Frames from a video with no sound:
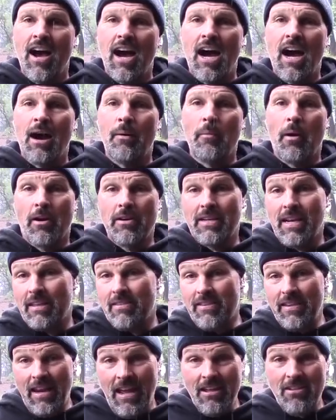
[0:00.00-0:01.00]
Our
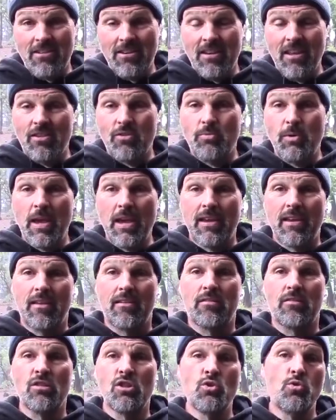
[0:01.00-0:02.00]
destination this week is